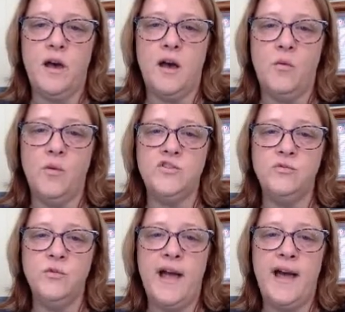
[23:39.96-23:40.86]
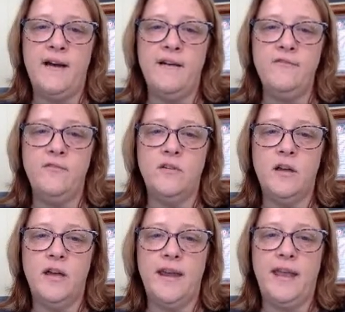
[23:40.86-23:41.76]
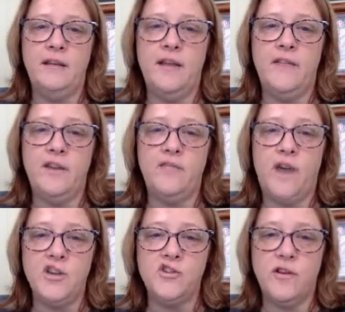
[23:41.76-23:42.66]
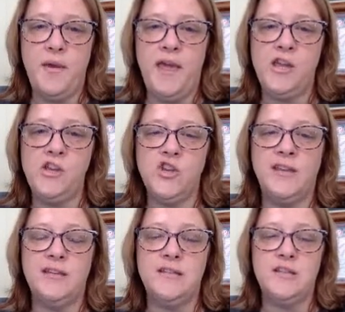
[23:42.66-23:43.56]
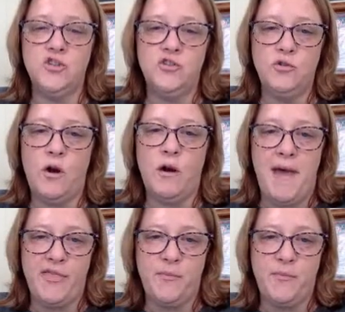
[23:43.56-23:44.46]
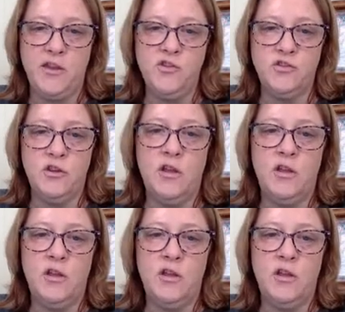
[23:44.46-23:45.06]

We do have an 811 advisory page in addition to our math page.